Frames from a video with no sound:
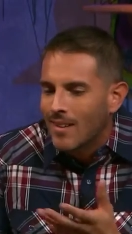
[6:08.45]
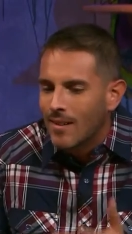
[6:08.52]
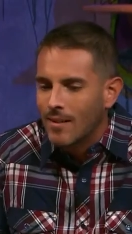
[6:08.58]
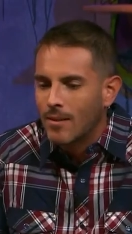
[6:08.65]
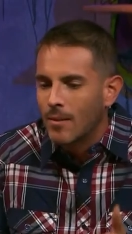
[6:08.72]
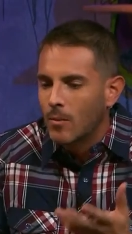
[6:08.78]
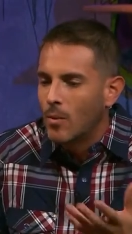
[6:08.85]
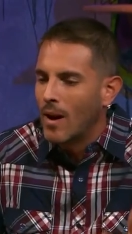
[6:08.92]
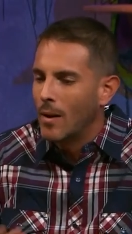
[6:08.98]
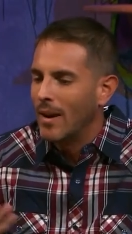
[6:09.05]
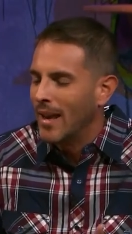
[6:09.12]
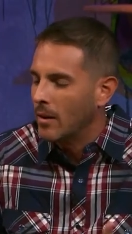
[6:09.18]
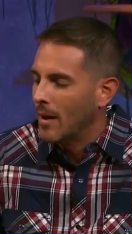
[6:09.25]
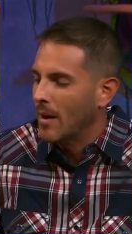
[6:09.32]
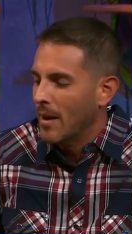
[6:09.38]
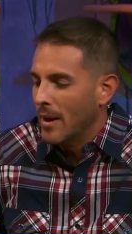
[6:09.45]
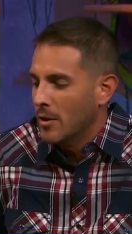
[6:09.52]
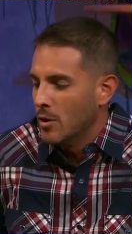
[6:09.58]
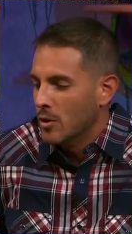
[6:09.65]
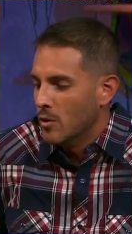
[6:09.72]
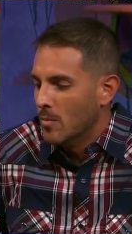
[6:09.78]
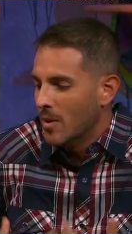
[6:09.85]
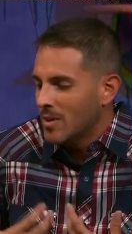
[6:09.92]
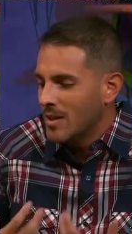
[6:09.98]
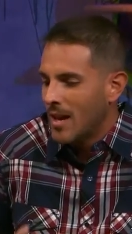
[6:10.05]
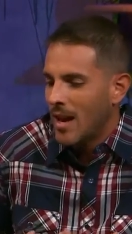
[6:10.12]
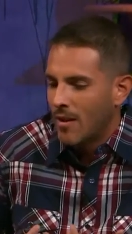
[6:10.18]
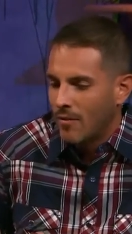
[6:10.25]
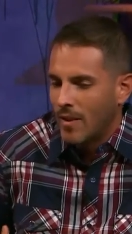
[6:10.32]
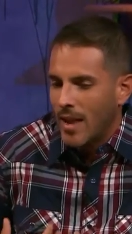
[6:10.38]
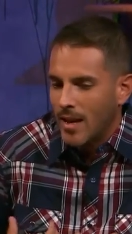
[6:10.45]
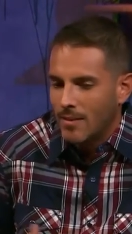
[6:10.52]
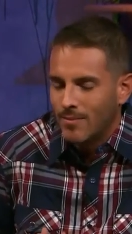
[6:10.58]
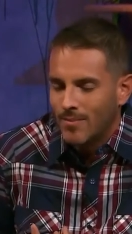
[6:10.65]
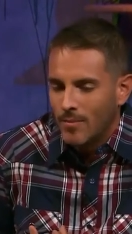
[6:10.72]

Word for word: uh, like uh, you must have like